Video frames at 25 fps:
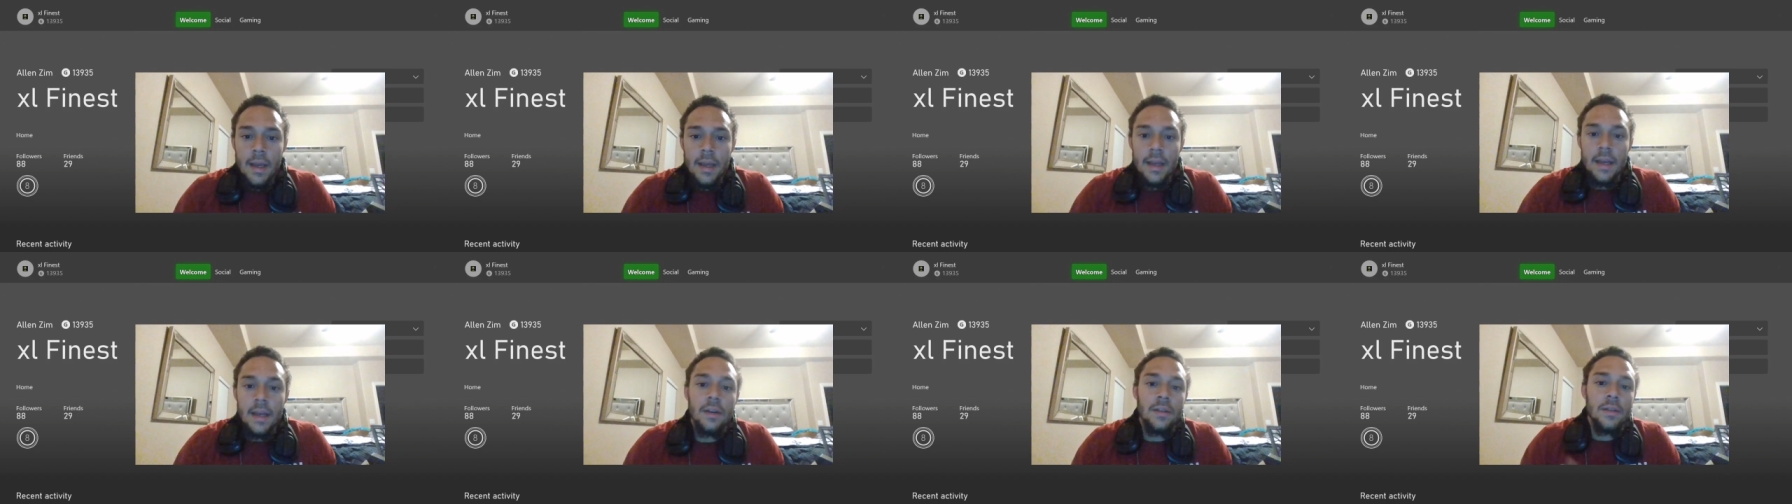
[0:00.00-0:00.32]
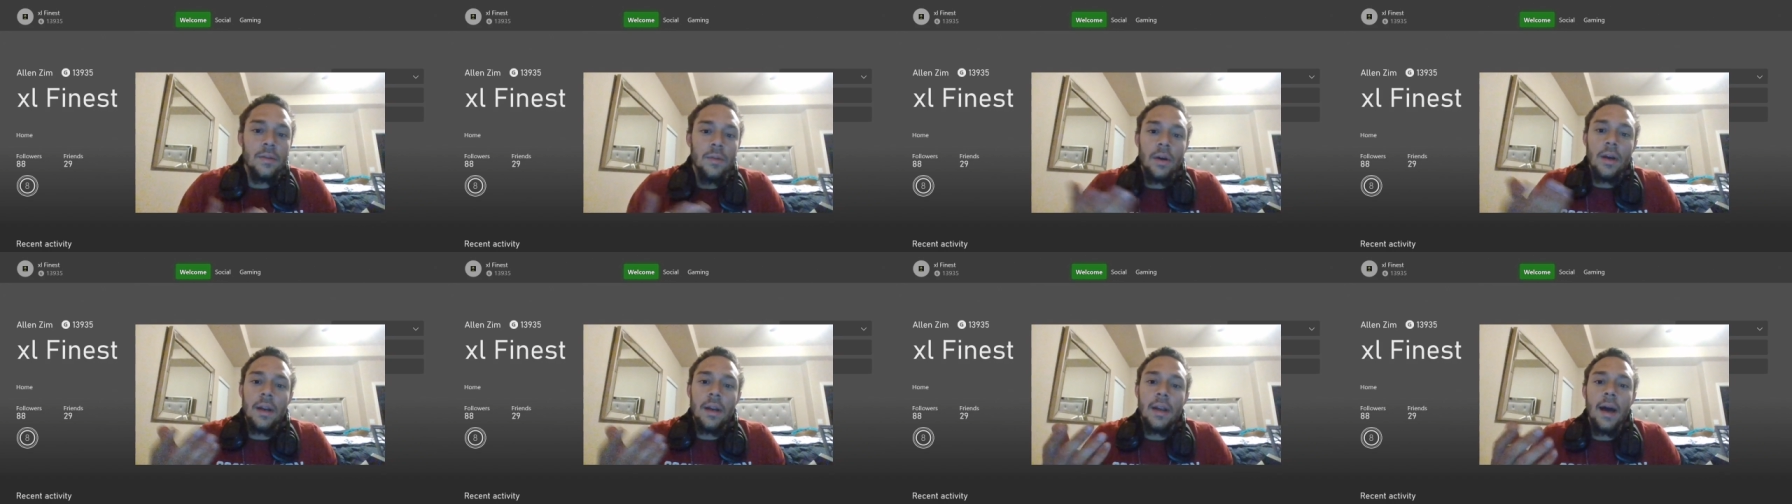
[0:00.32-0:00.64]

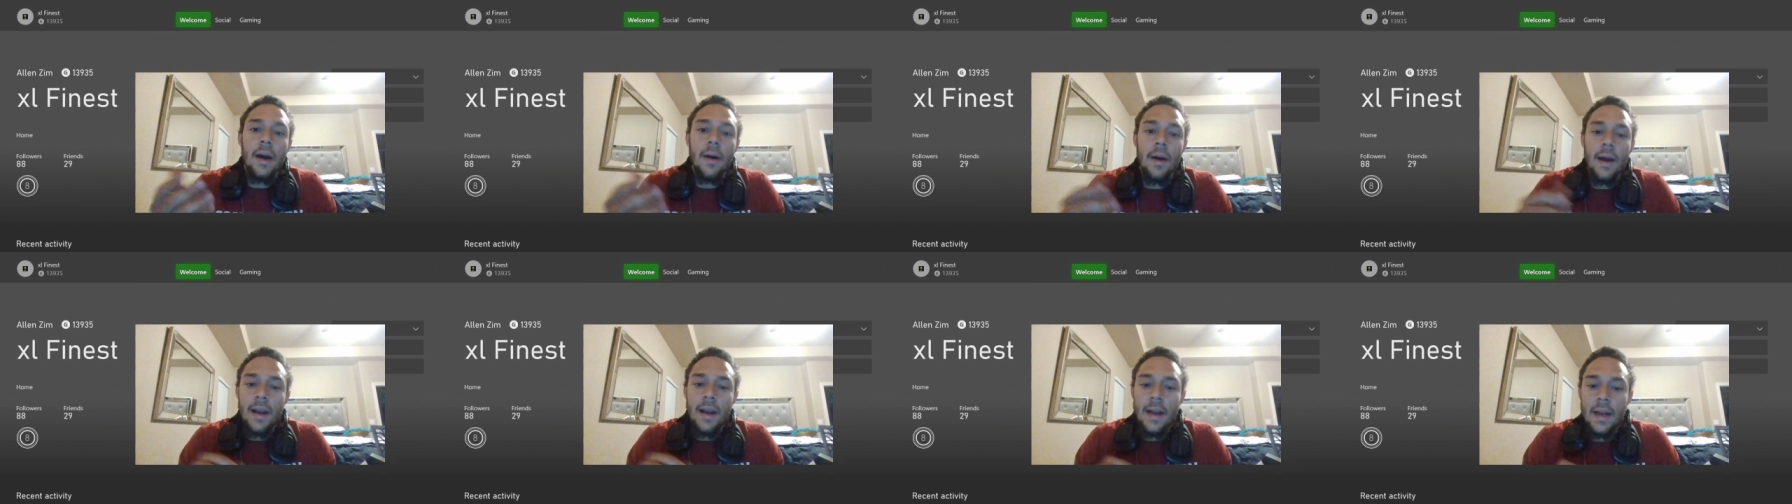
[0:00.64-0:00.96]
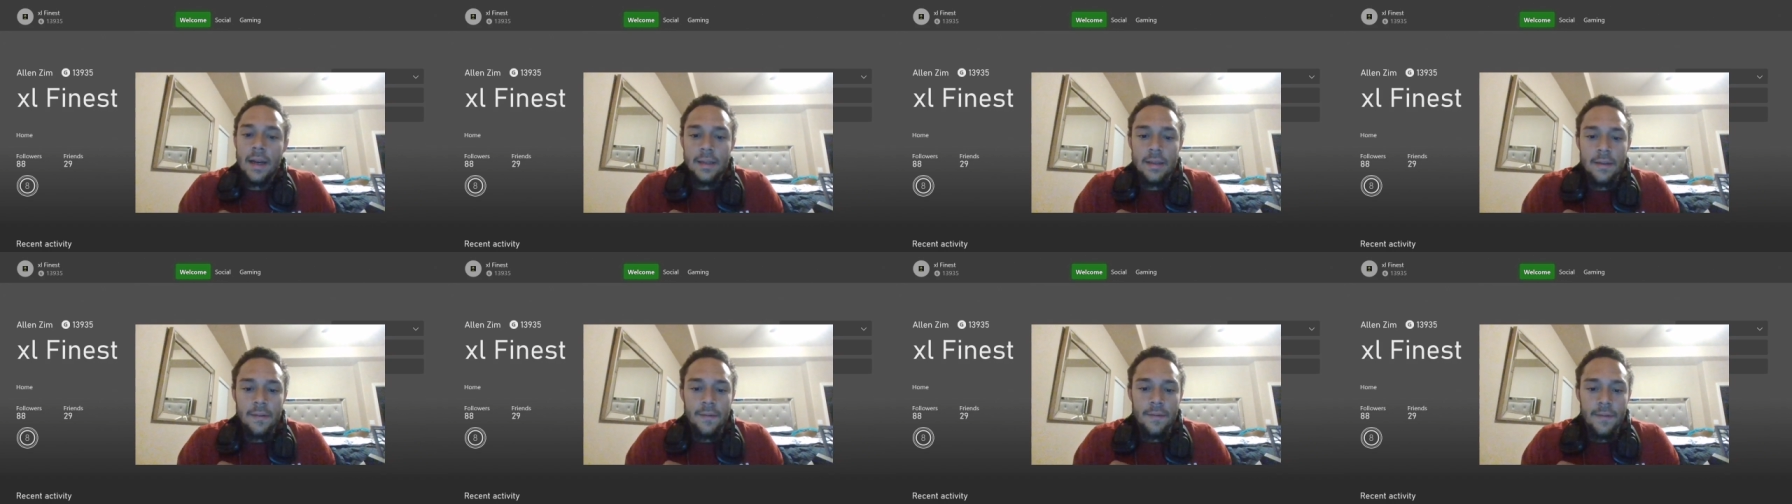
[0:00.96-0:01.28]
here's what how I
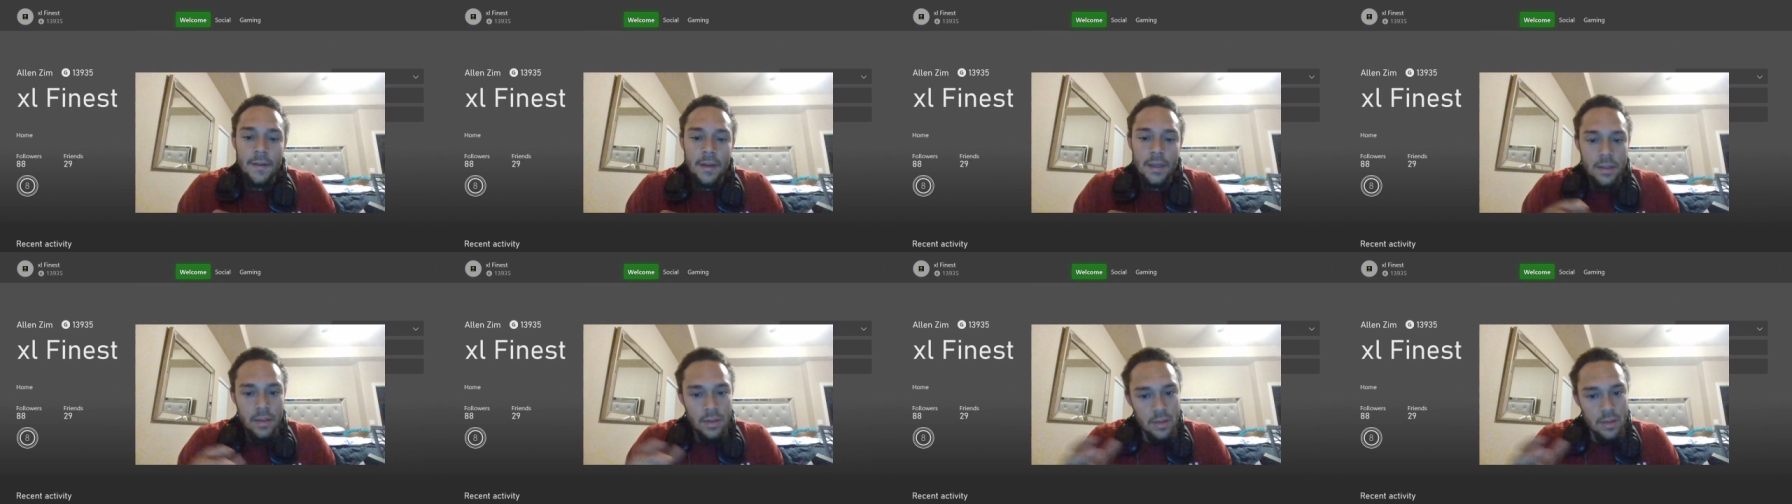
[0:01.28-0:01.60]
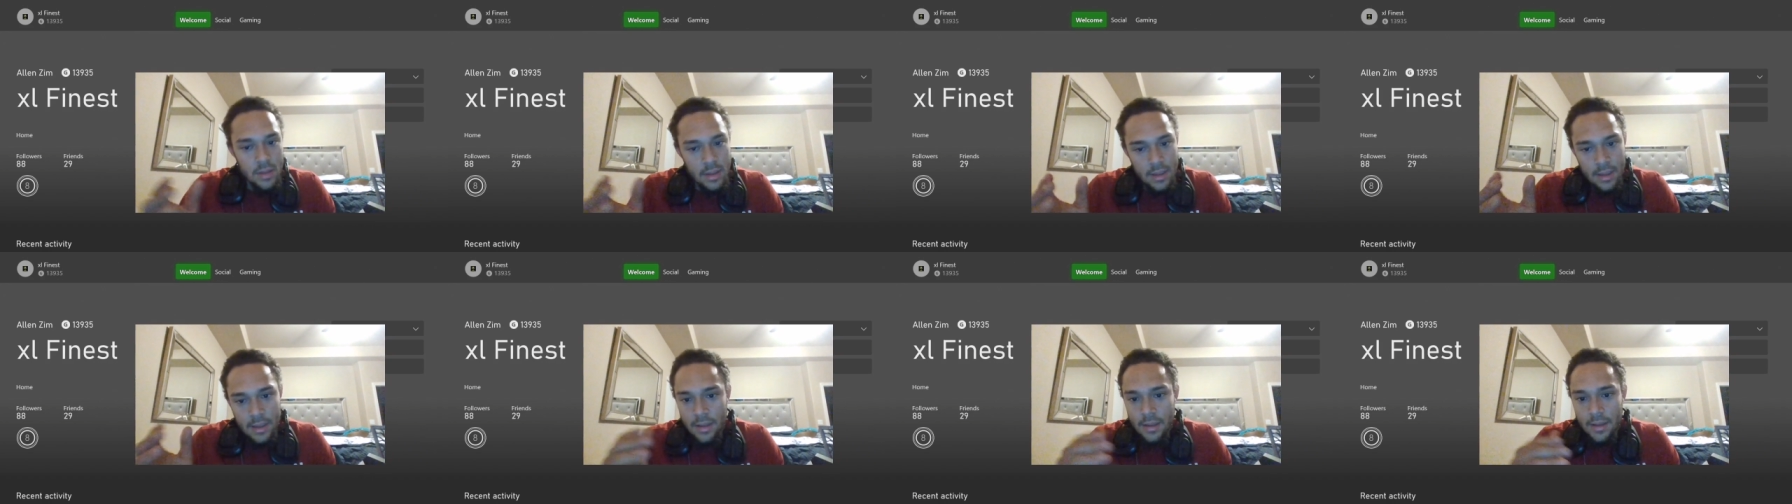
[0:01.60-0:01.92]
got it to fix.
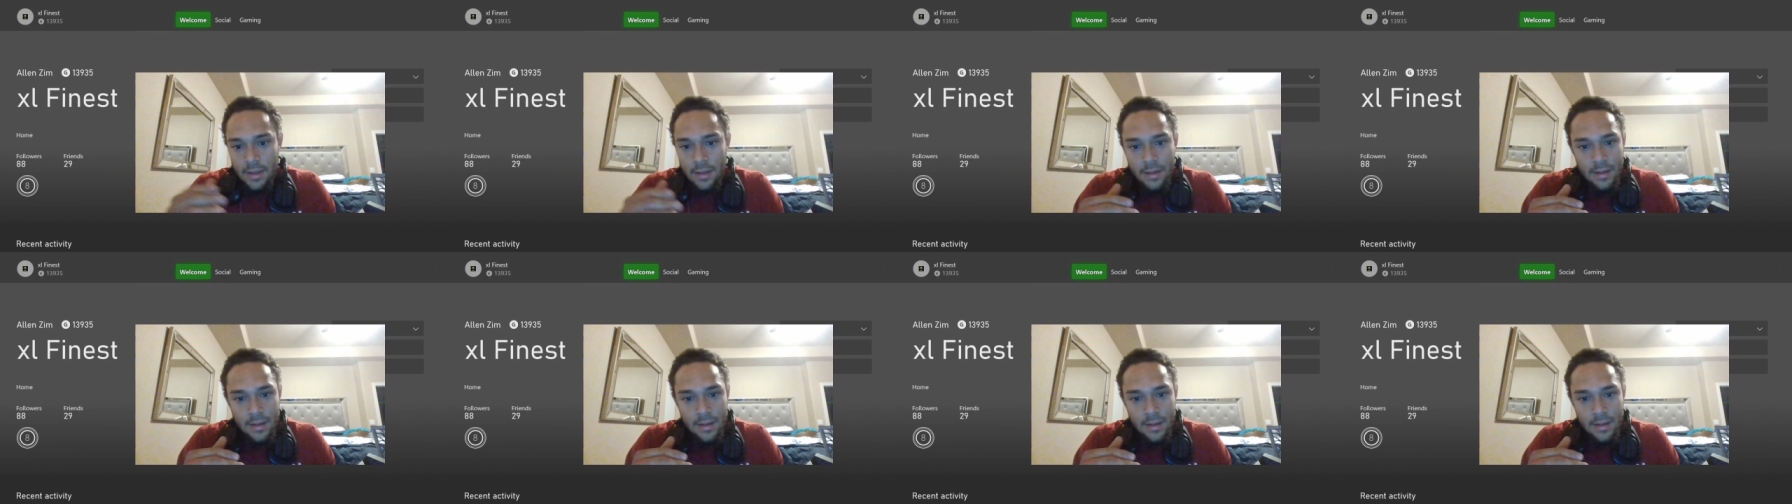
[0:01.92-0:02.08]
Try to